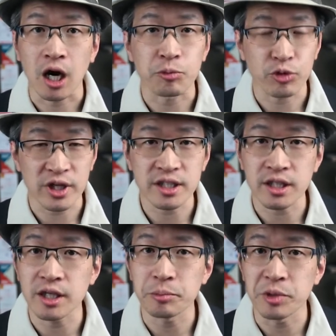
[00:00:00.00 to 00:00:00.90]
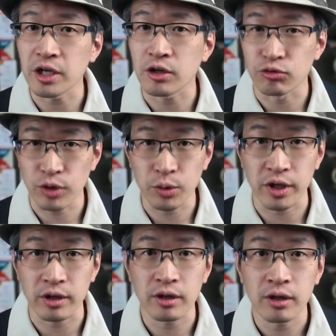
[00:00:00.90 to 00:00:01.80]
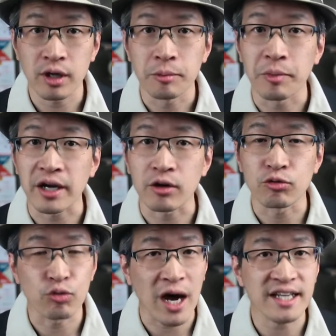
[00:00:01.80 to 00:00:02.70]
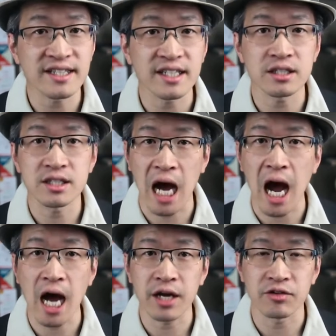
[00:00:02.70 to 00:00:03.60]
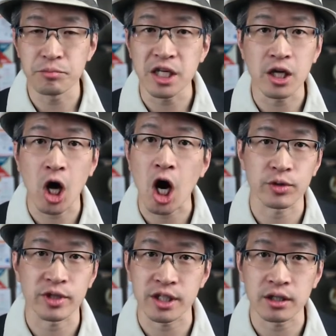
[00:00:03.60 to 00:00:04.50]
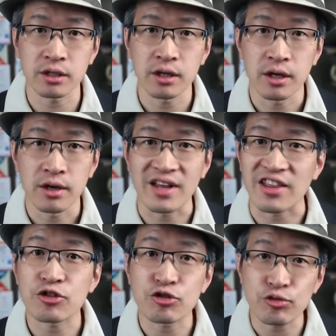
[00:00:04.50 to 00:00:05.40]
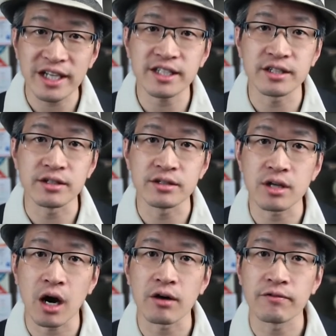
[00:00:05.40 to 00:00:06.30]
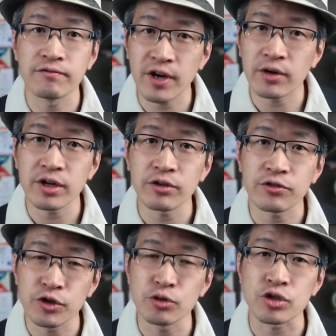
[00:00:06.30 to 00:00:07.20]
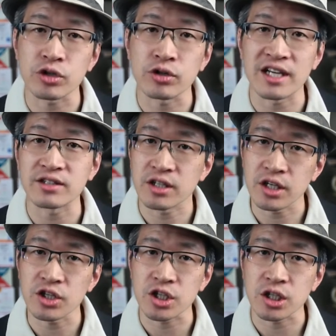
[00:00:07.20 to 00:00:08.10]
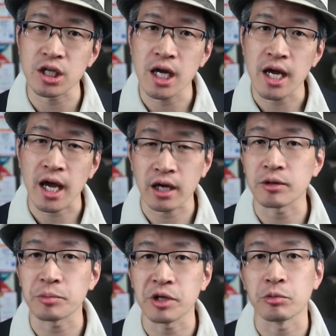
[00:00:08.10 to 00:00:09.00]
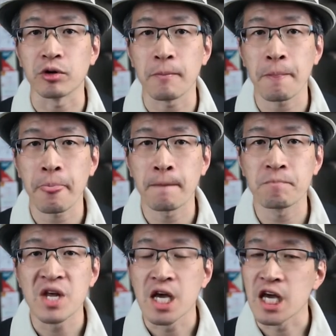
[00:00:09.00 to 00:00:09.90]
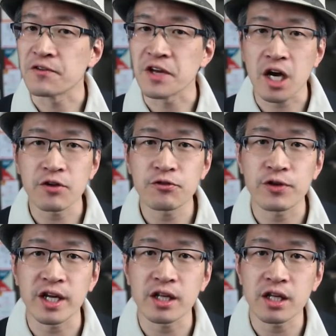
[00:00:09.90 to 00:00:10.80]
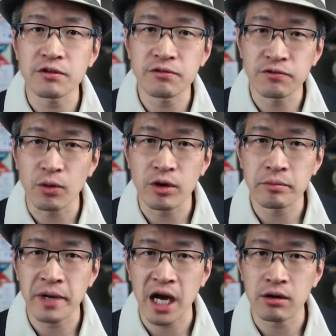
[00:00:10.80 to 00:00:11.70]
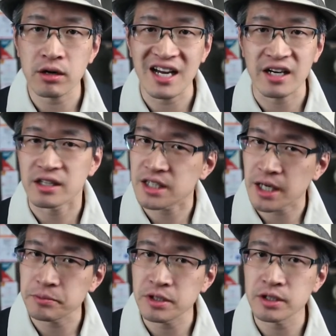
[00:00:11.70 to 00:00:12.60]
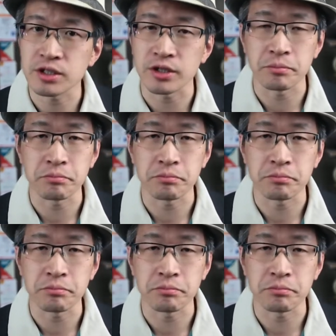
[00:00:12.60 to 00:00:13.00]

are presently being eroded by a rising tide of mediocrity that threatens our very future as a nation and a people. If an unfriendly foreign power had attempted to